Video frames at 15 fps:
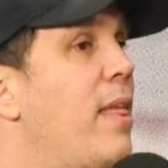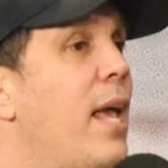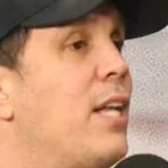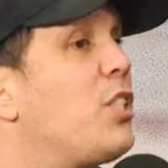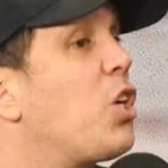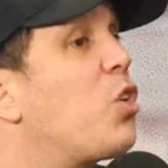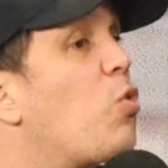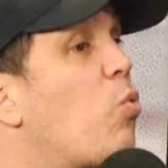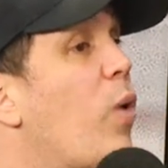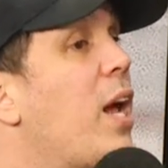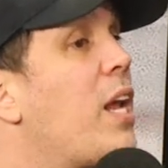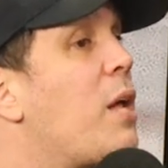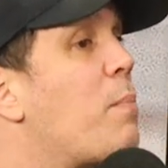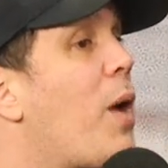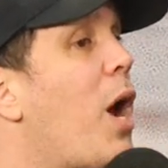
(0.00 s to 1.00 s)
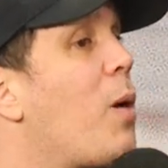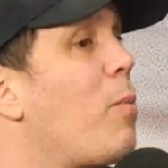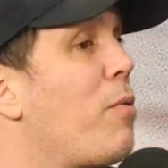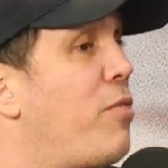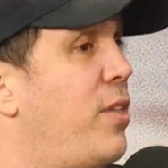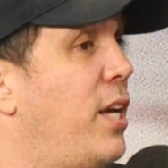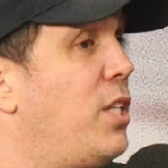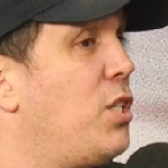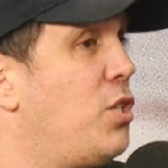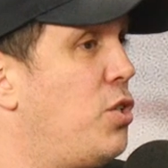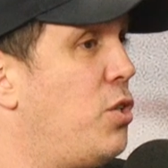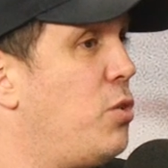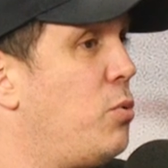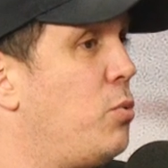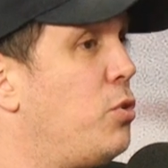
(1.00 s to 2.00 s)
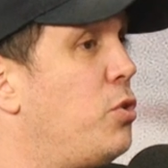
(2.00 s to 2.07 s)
It's a great, admirable thing to do